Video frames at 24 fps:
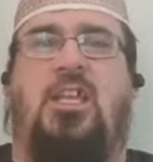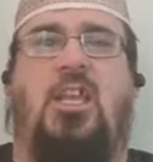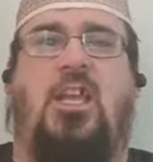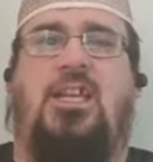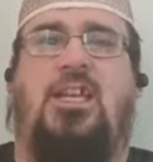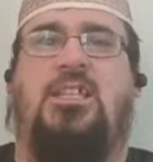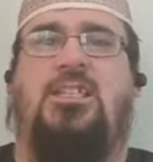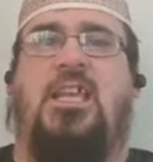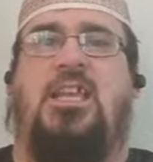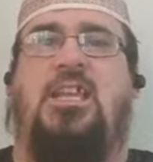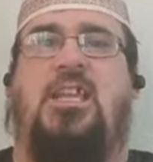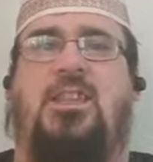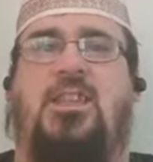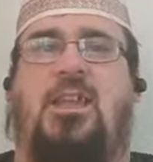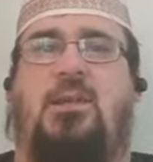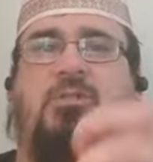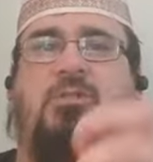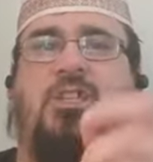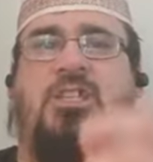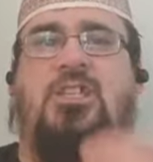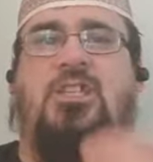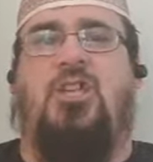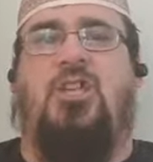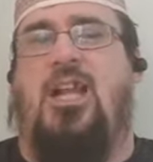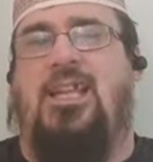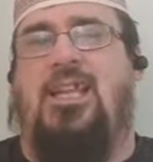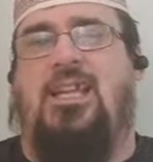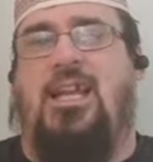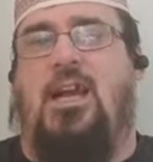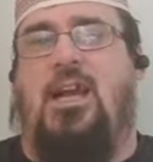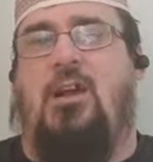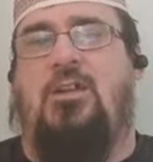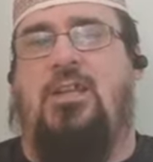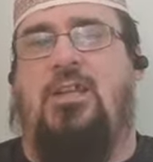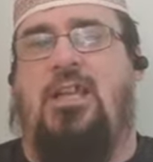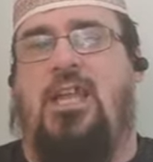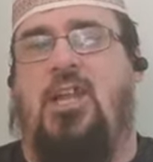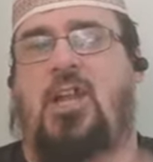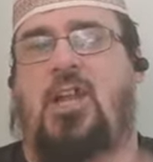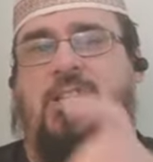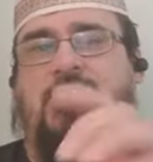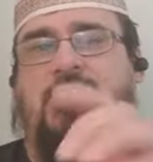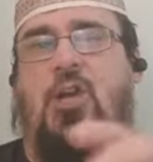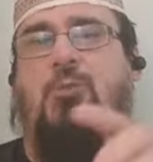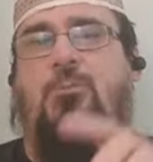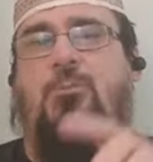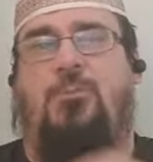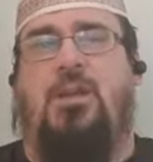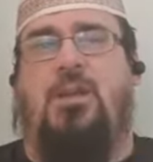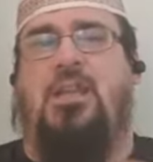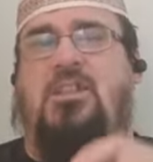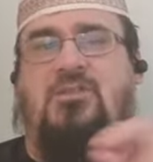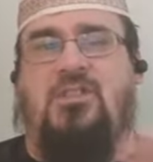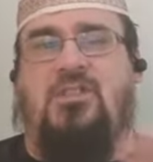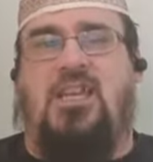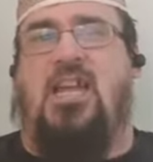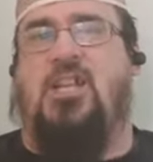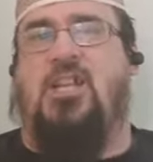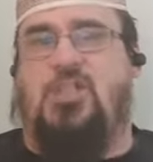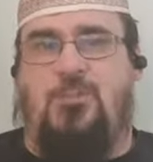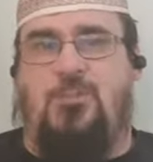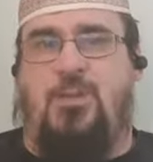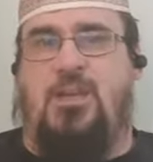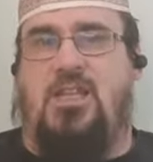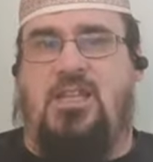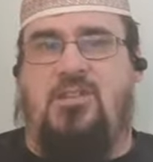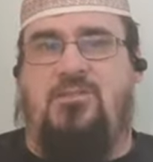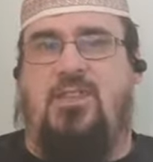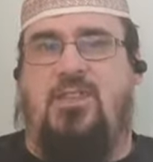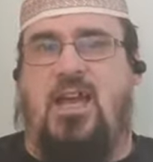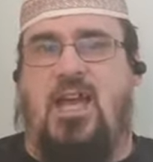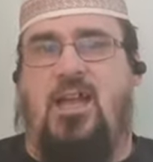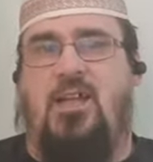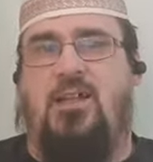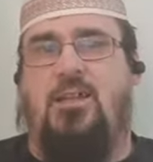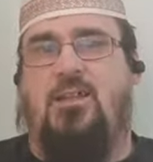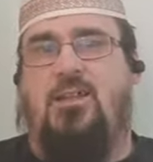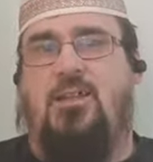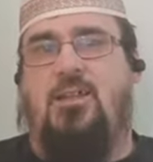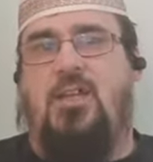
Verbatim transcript: Like I said, that was entirely calculated. I don't believe he actually believed that.